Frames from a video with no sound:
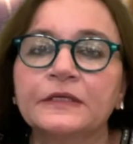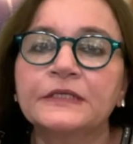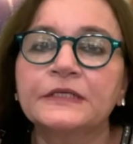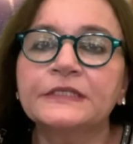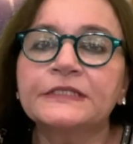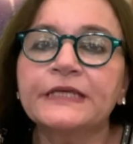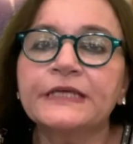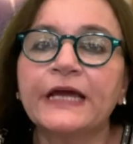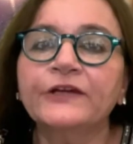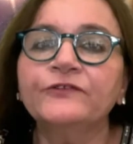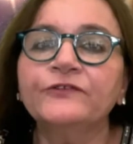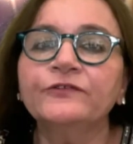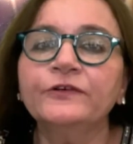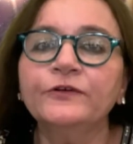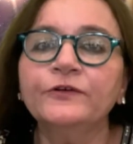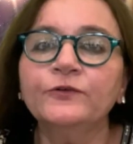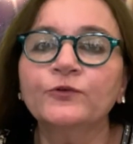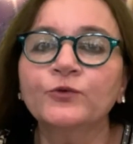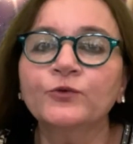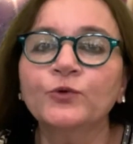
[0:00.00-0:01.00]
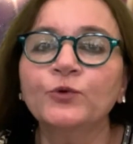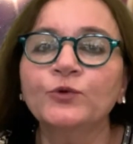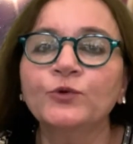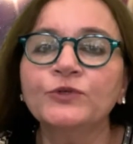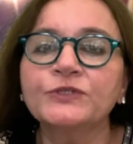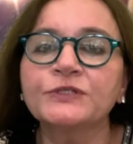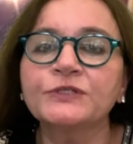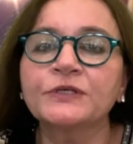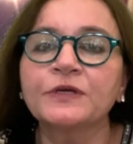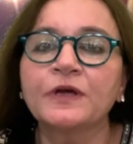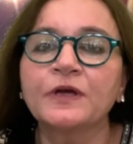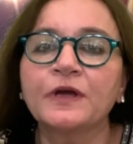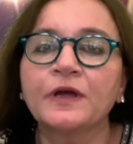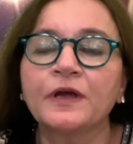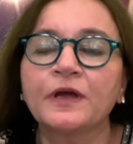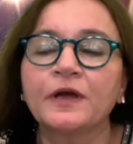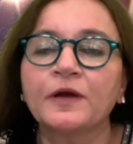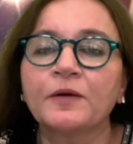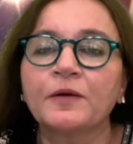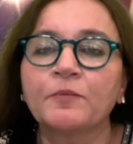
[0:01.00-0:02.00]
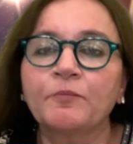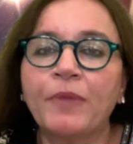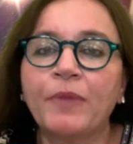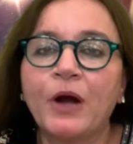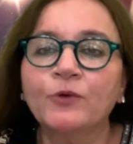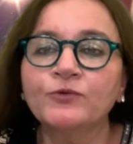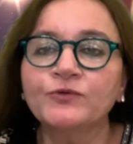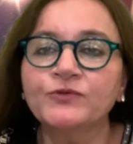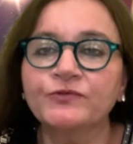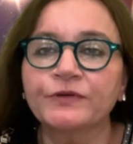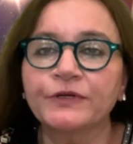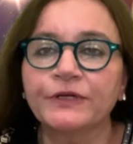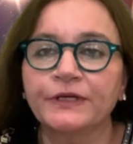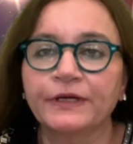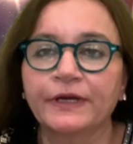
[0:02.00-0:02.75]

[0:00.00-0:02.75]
Saturn rules boundary